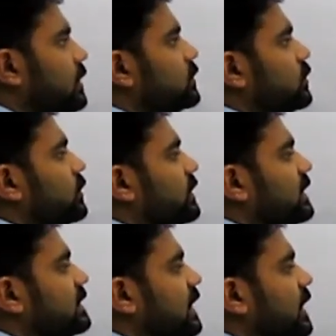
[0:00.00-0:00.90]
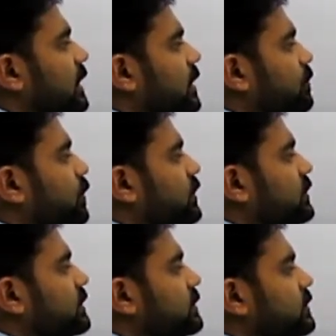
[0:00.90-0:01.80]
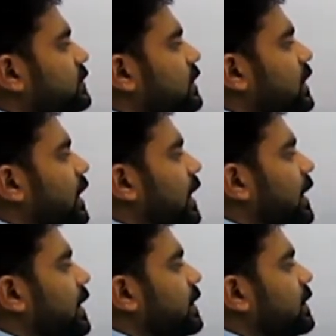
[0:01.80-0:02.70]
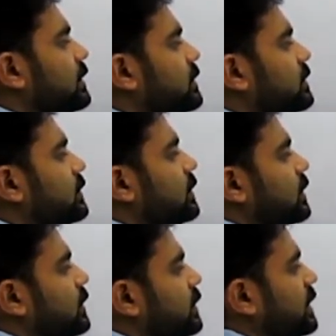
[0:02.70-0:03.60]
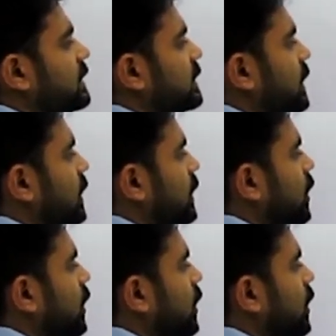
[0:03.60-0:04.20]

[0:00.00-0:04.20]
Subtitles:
So these are inputs and these are